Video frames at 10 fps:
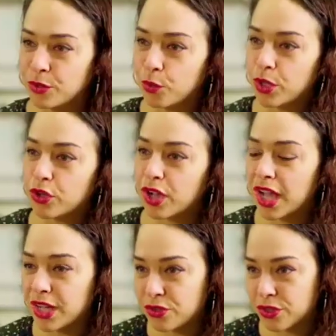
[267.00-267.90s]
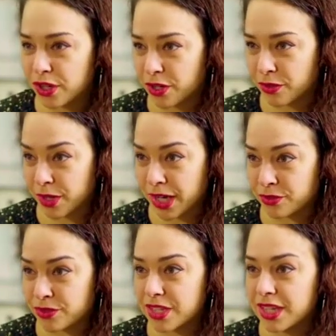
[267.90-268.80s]
When your eyes are dotting
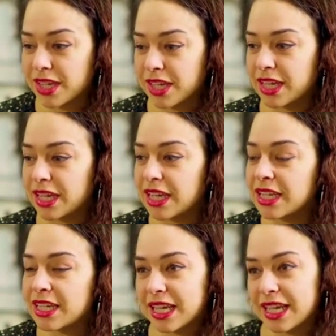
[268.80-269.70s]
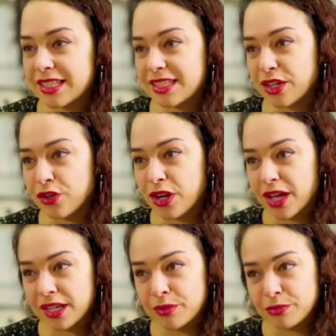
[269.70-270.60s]
around, it indicates that you're
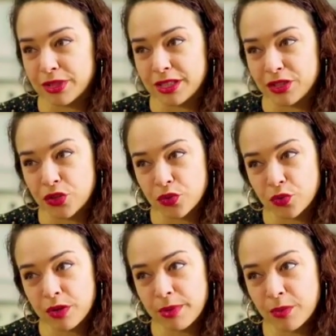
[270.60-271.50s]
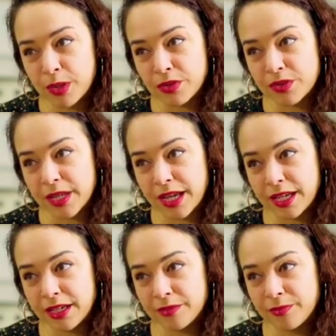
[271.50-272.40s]
not completely sure about what you're
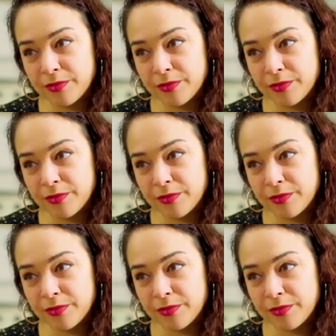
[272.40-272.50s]
saying.